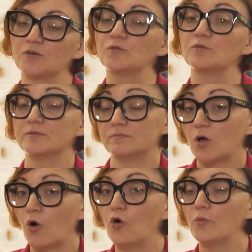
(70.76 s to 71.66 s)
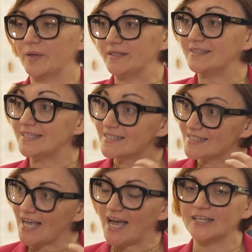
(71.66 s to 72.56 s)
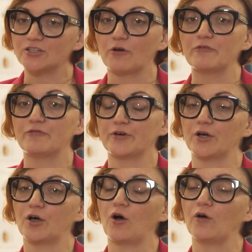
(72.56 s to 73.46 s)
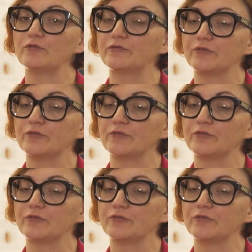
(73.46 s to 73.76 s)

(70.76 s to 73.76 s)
could open this kind of